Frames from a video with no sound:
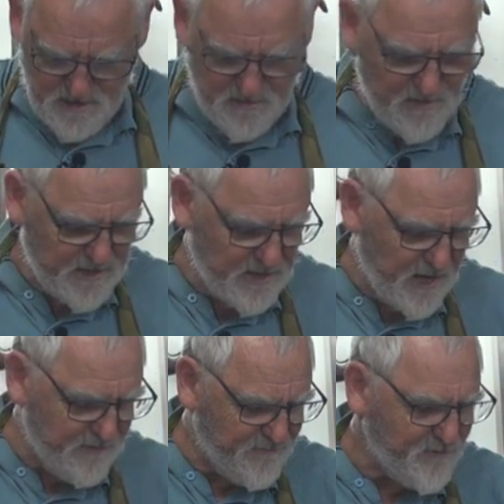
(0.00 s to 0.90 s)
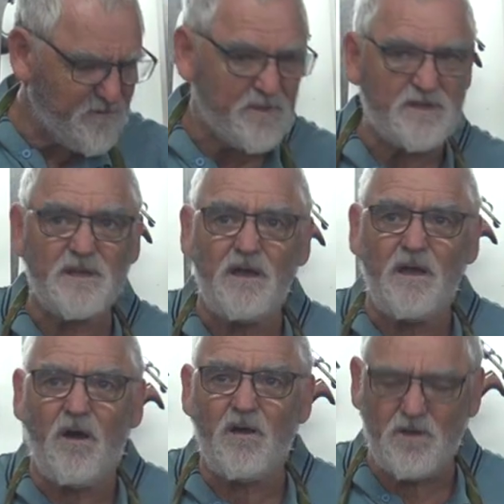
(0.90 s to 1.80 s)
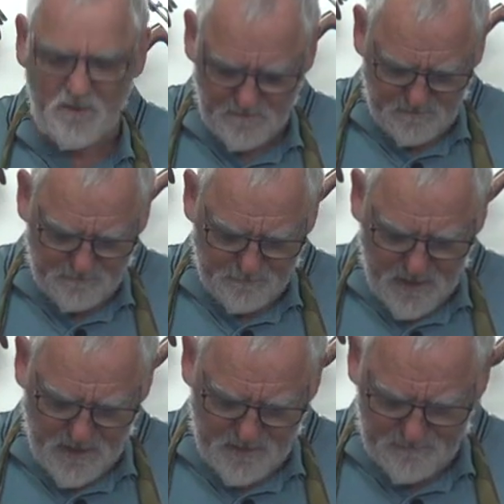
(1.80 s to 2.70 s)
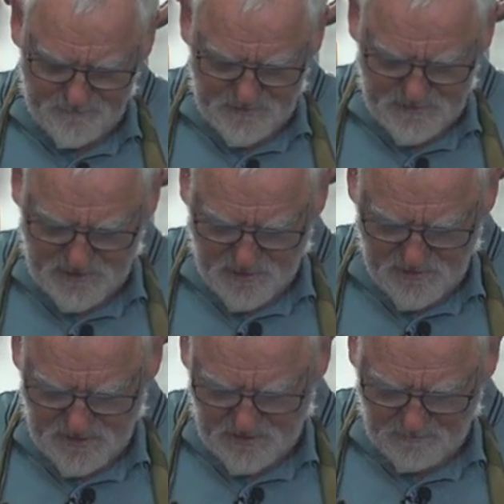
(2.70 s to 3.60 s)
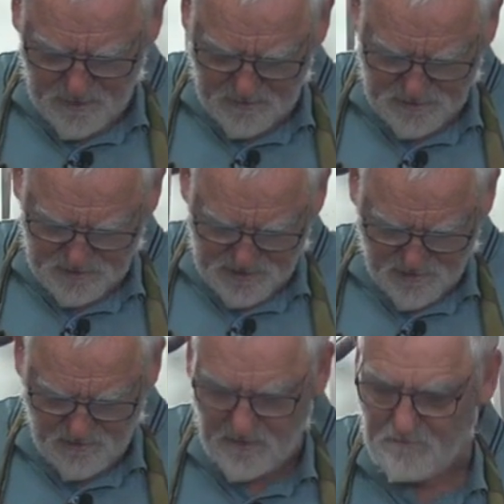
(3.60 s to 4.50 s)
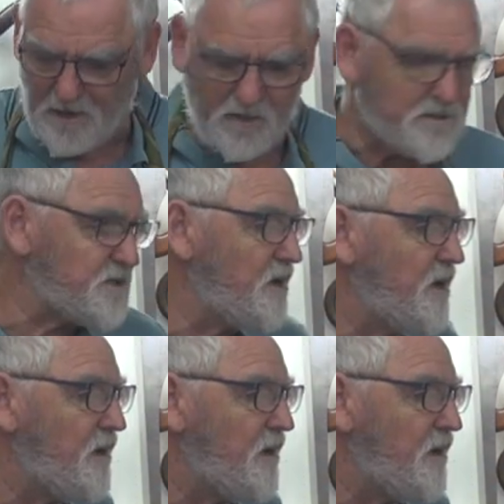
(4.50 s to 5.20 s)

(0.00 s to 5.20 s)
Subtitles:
correct name for them is. I call them screws in bolts or screw in bolts.